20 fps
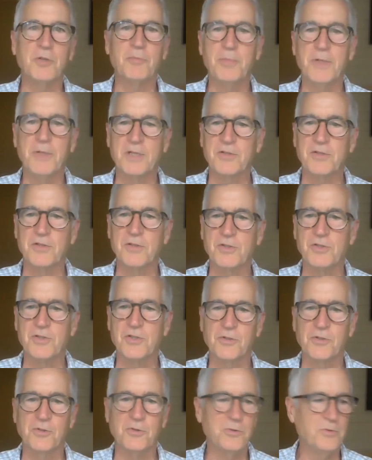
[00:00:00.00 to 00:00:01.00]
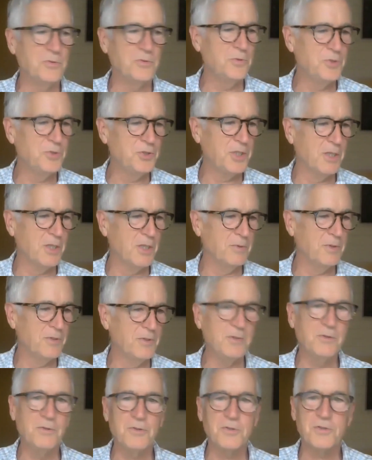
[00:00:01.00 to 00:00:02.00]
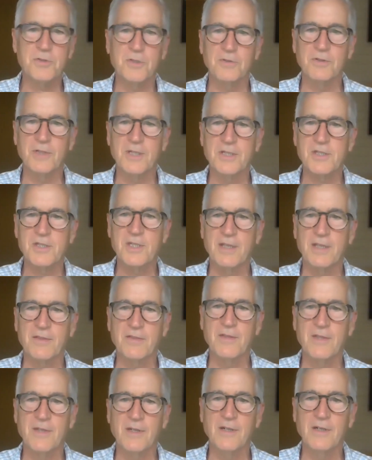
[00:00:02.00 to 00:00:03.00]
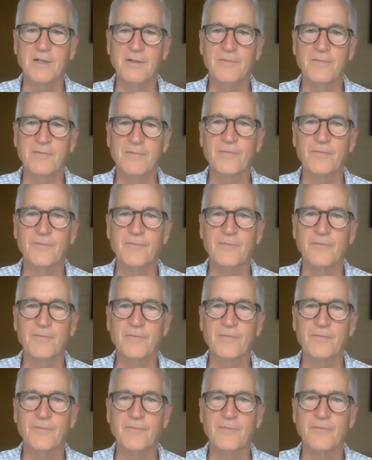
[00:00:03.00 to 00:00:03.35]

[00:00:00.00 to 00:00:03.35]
of pictures to share with you, so let's get there.